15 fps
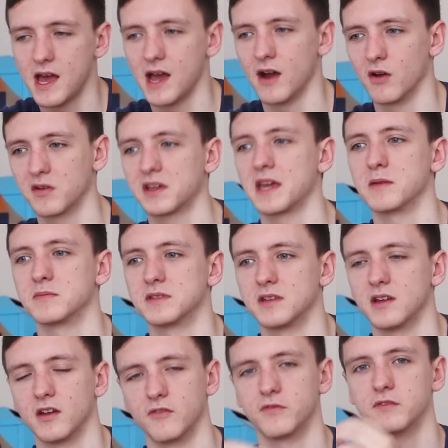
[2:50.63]
or games
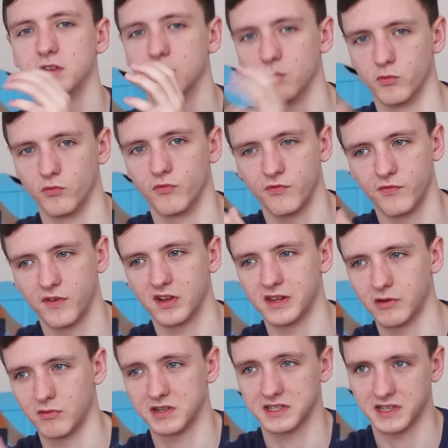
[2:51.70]
that have, you know,
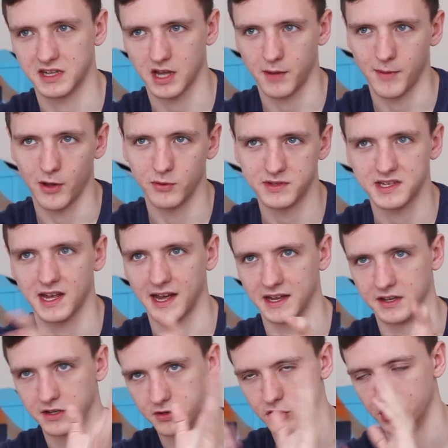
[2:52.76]
fairly recently come out
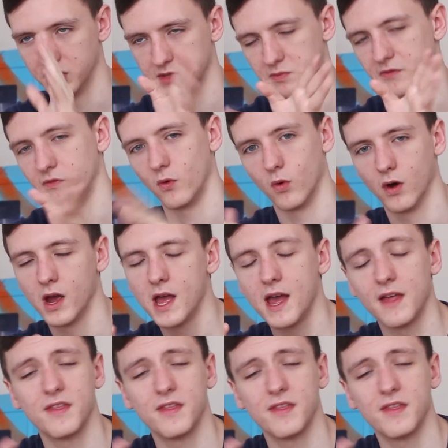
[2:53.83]
and just before,